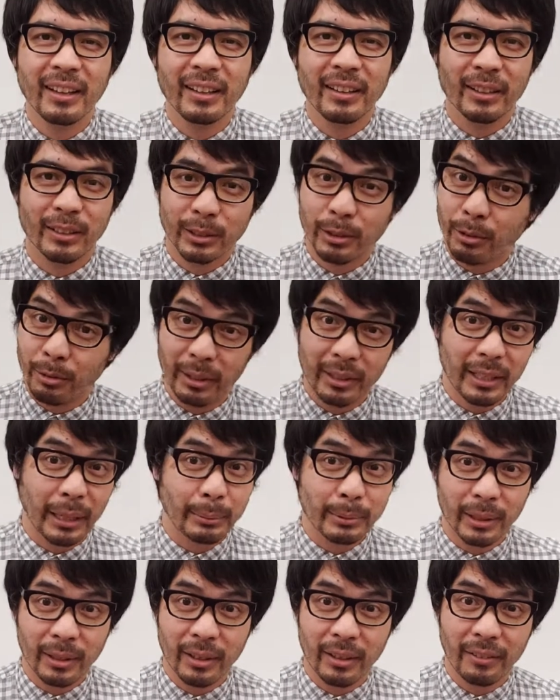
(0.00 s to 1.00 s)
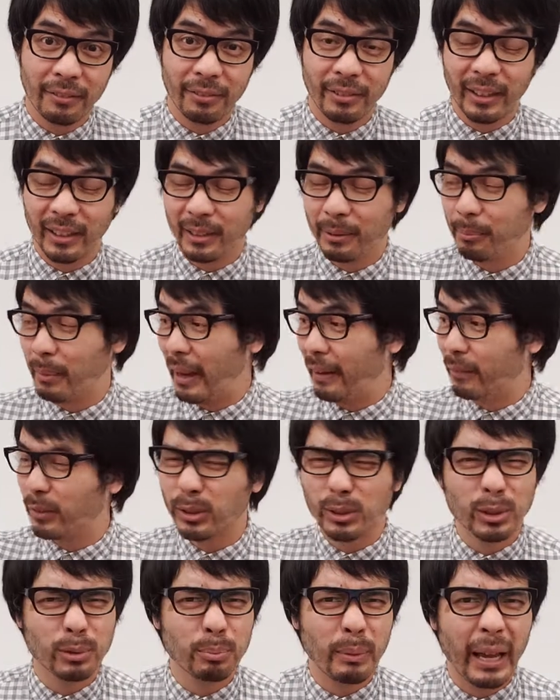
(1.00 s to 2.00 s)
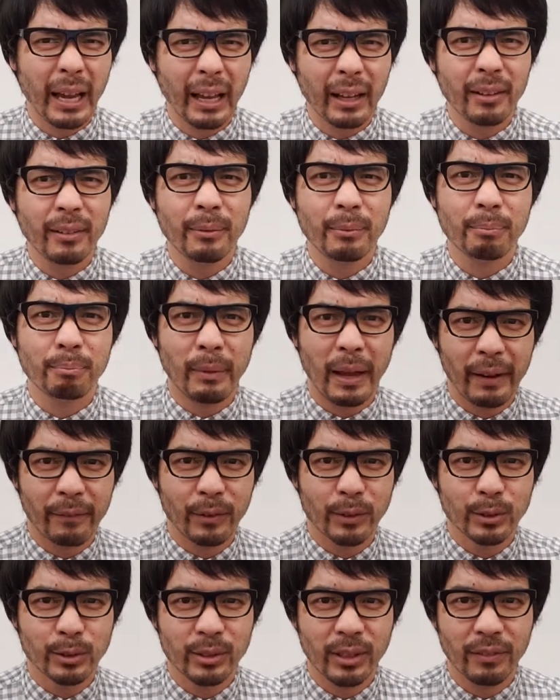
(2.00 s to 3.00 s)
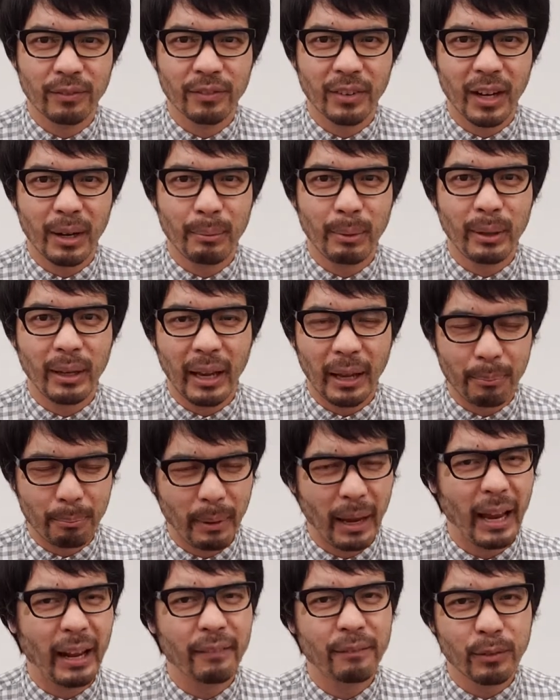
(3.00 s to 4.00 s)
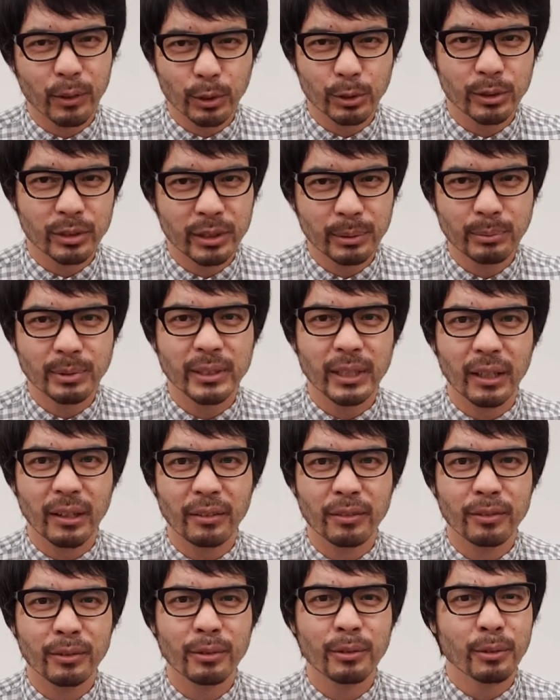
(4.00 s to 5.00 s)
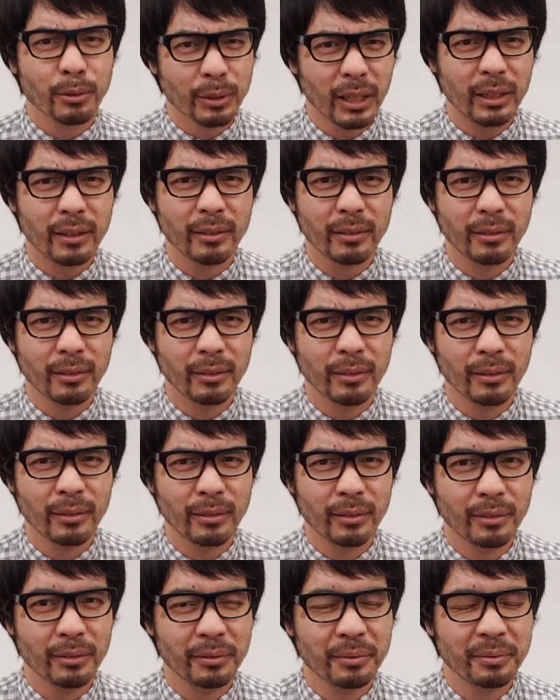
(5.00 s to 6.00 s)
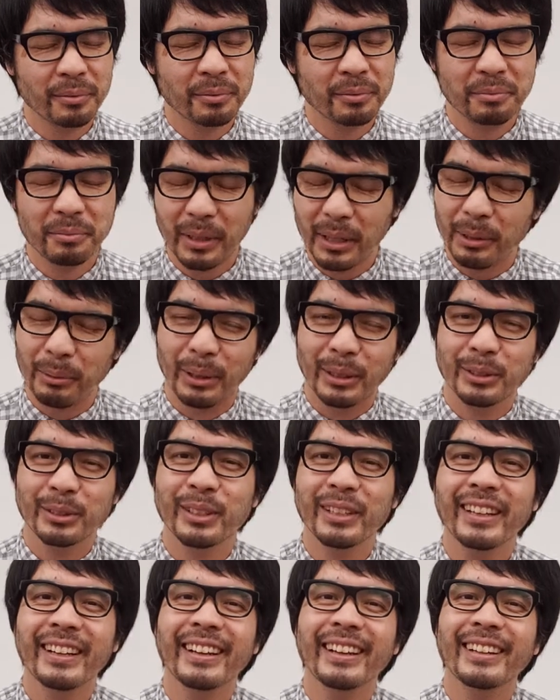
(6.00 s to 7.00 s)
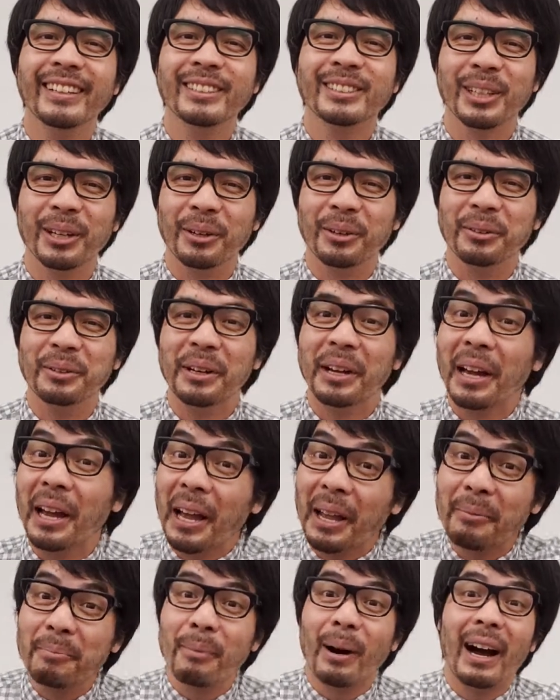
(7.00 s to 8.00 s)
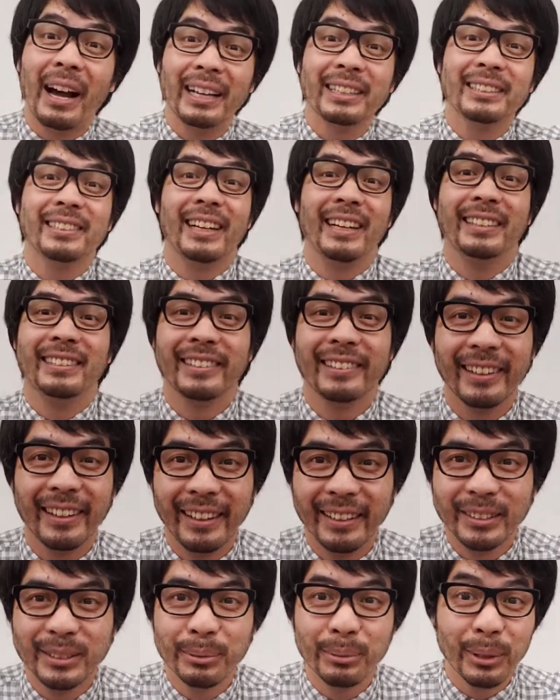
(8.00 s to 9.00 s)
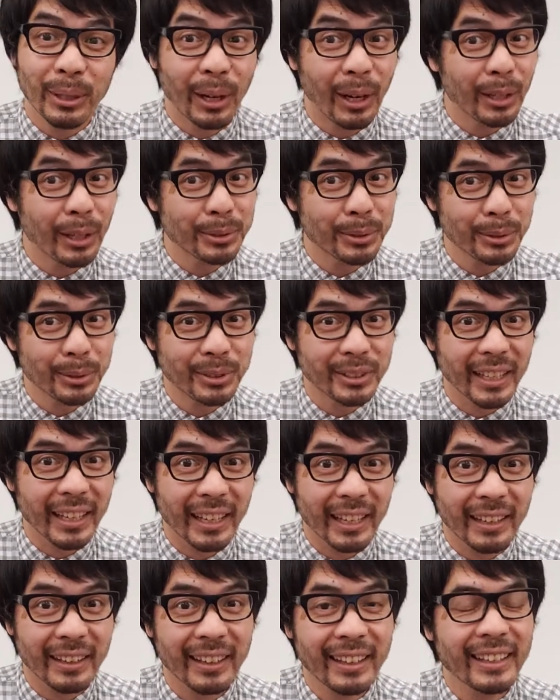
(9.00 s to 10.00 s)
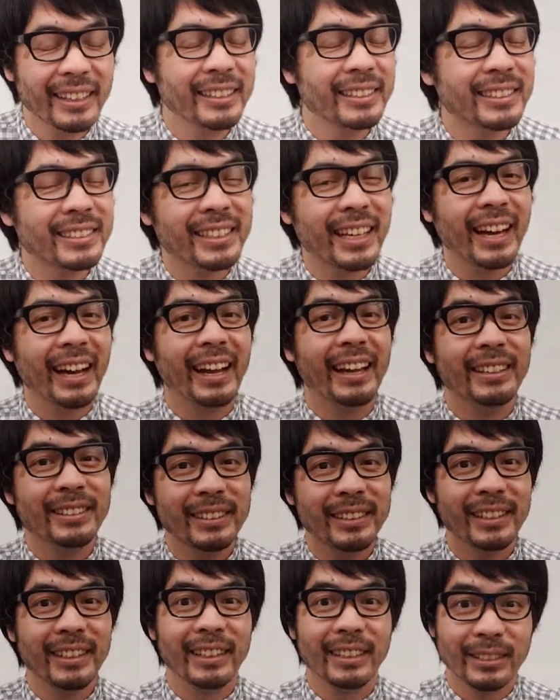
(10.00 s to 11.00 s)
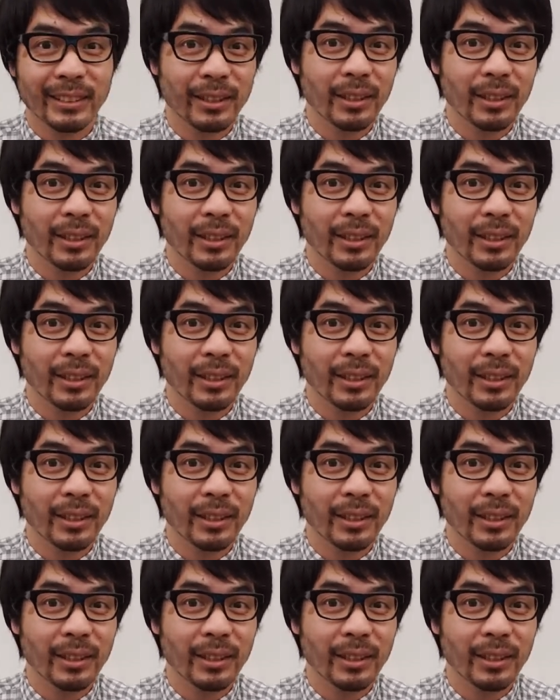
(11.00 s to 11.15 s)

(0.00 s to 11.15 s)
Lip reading: there's 3 types of conflict: man versus man versus the environment, and man versus himself, right? Anyways, so in my science class, we also say science is